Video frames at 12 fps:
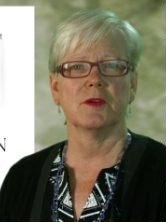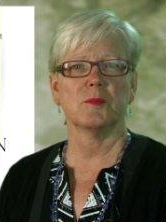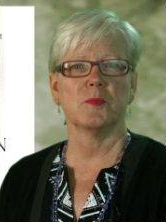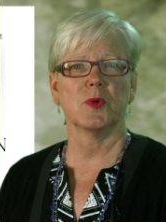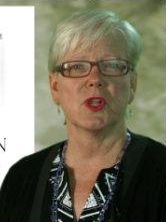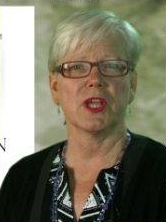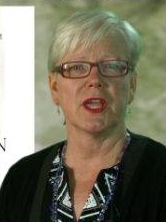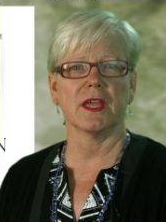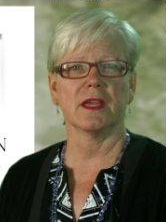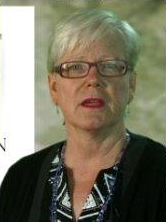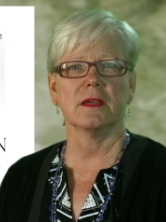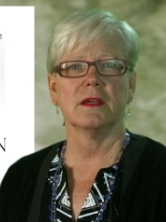
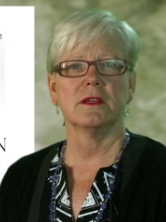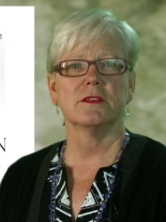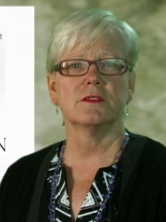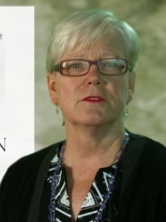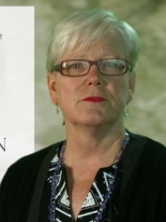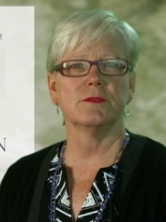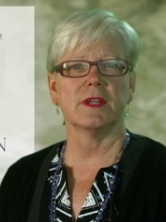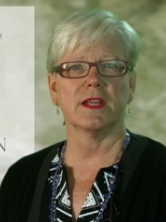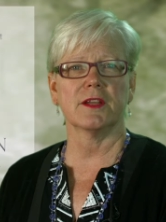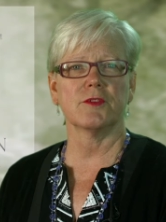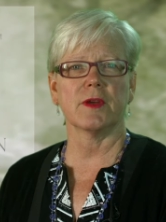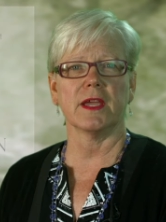bullying, to
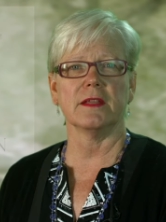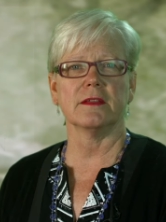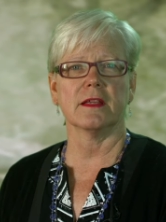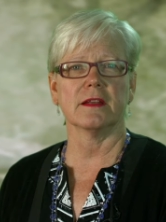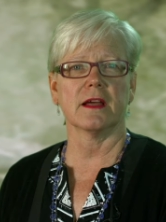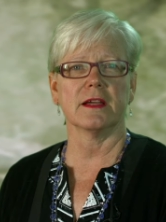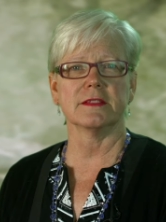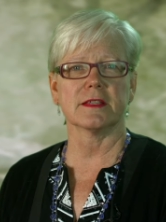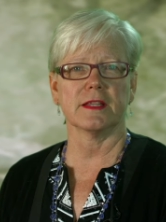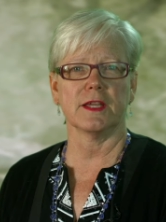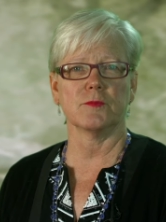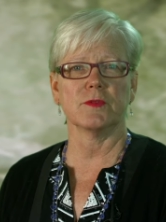denigrate and
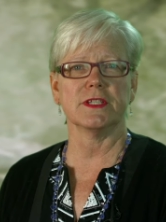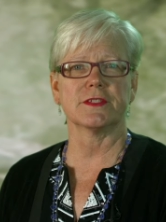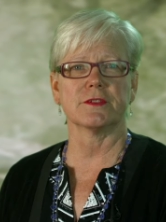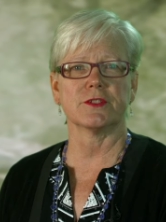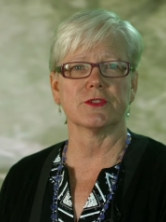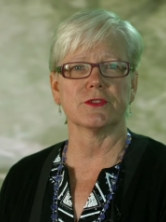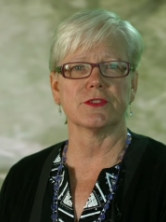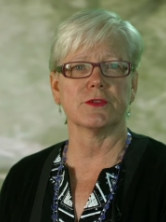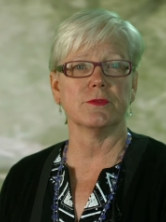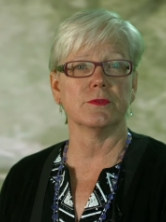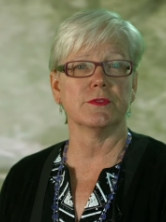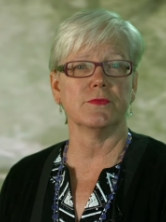isolate researchers
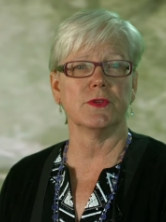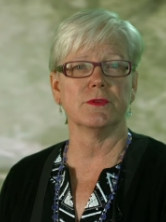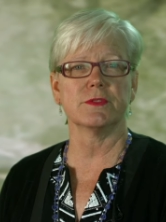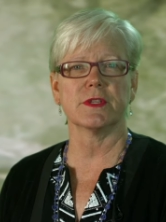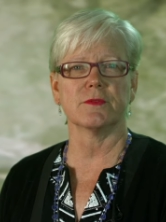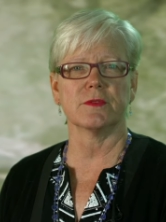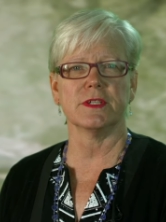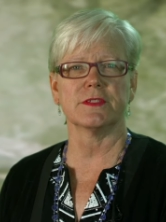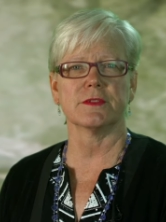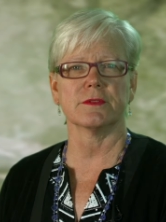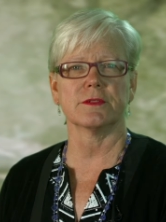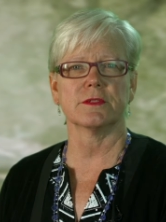whose views and
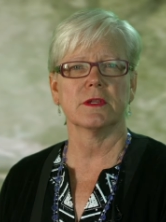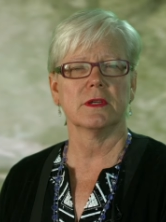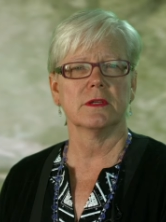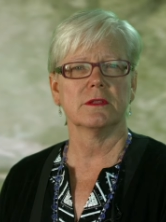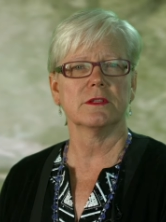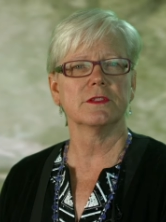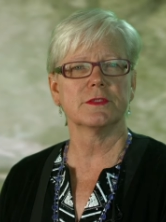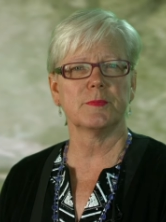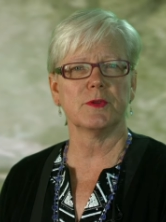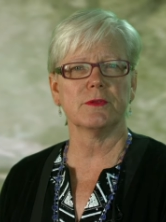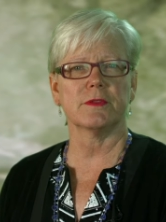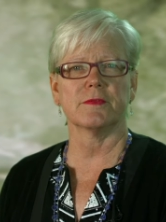research
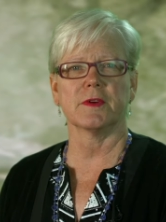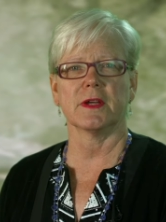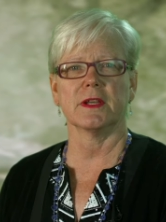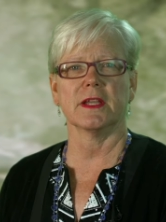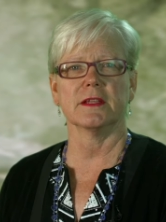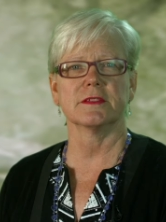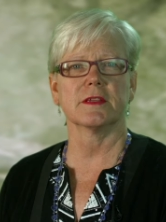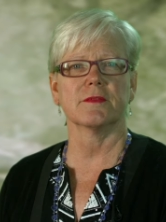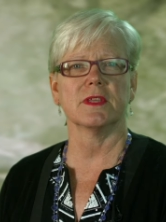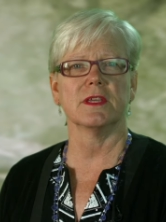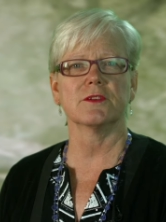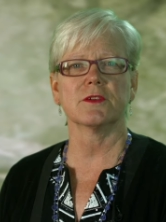dispute the findings of
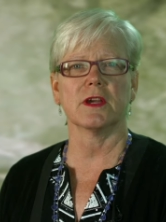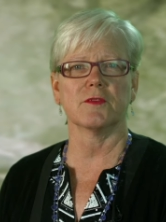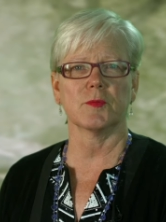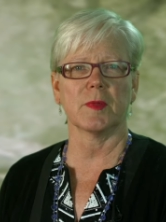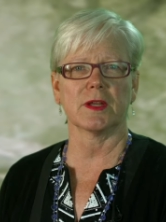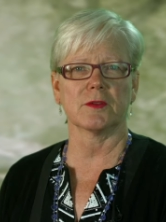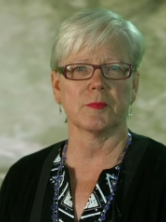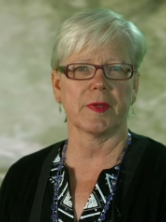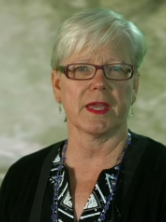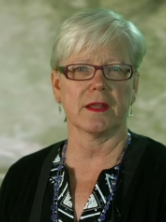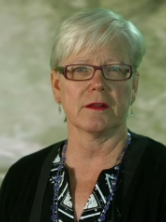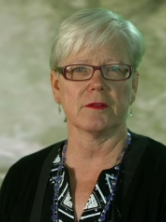the Intergovernmental
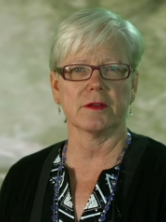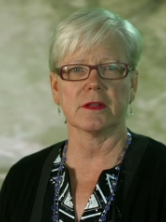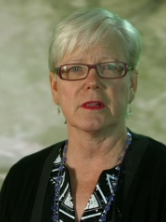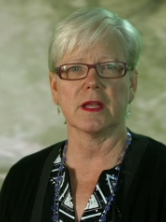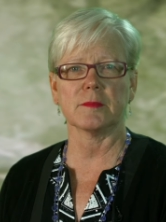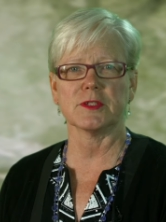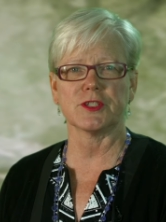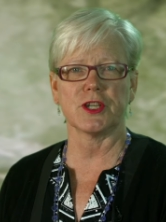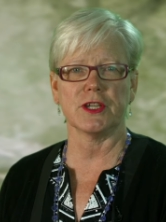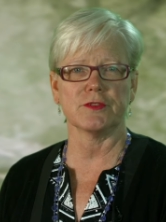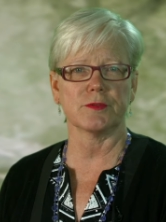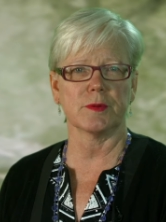Panel on Climate
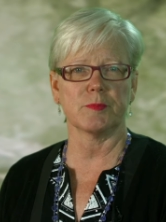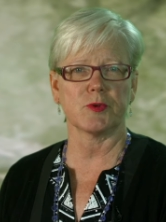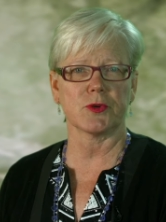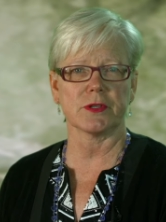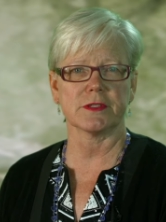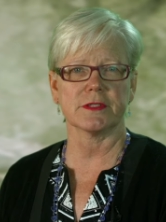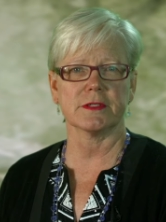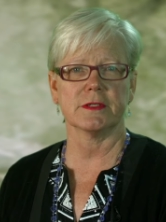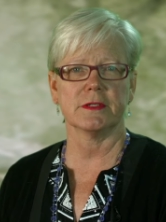Change reports.